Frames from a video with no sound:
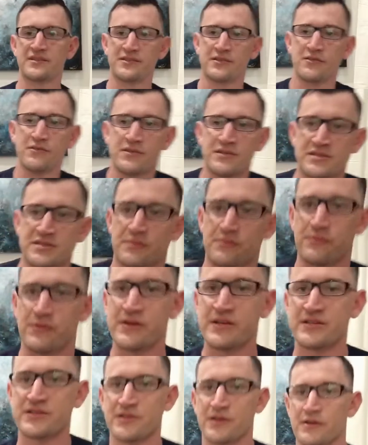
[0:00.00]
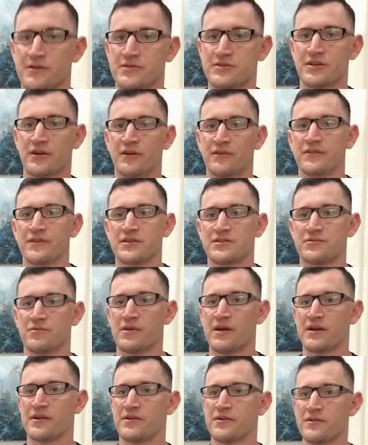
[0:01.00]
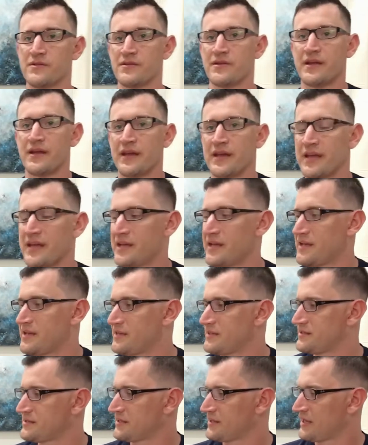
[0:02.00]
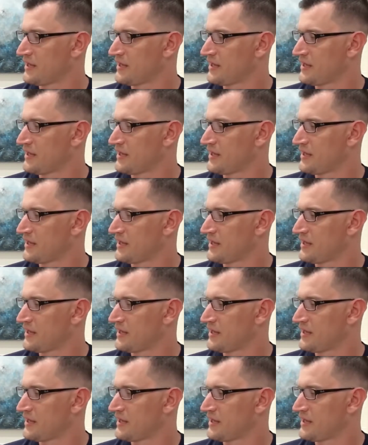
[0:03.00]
to doing some research on this record, and